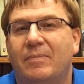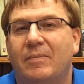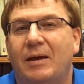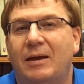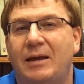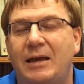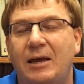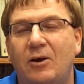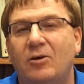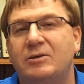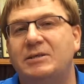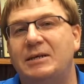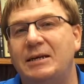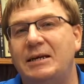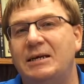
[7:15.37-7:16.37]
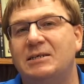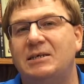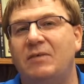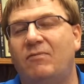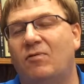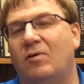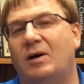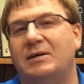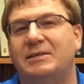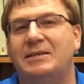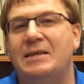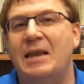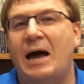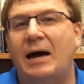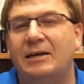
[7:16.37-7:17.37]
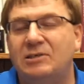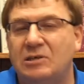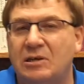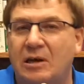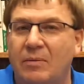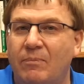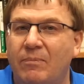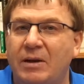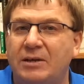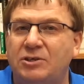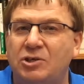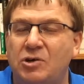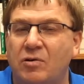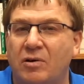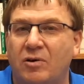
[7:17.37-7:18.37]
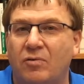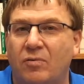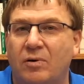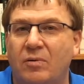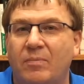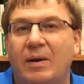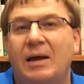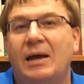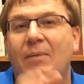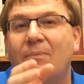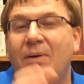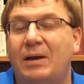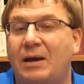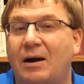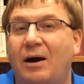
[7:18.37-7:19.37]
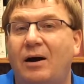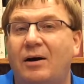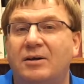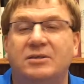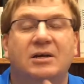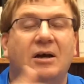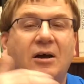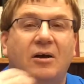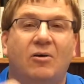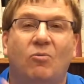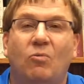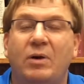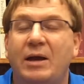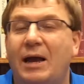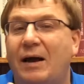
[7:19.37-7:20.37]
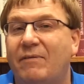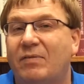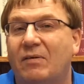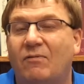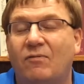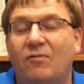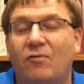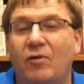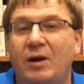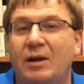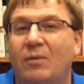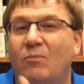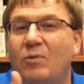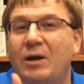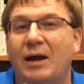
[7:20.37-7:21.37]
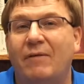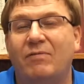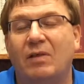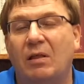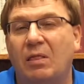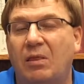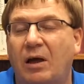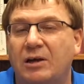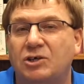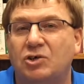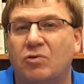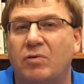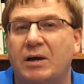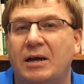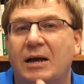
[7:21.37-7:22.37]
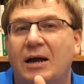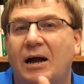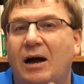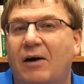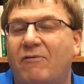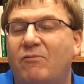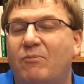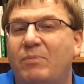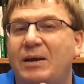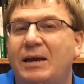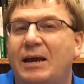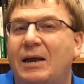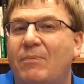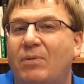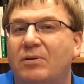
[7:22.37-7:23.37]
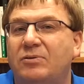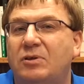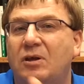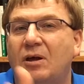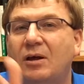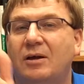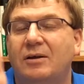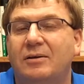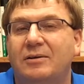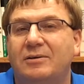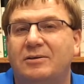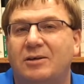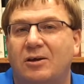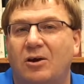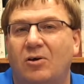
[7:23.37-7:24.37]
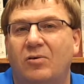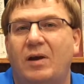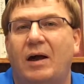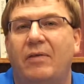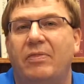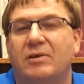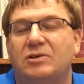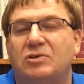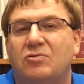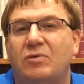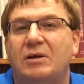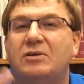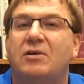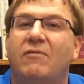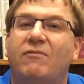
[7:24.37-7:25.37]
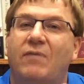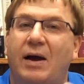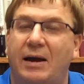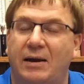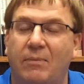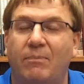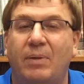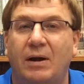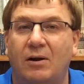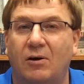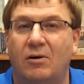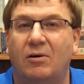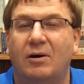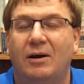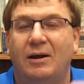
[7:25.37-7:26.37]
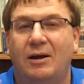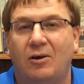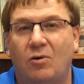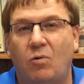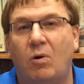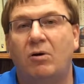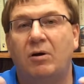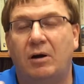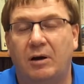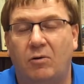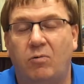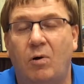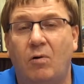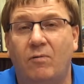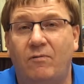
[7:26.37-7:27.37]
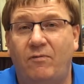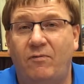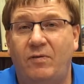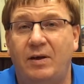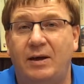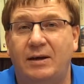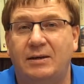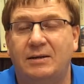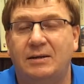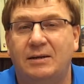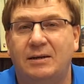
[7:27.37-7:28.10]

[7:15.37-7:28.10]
And here it's easy for us not to commit to a group because we have the freedom, we have the luxury of being able to go down the street to find a better quote unquote fit.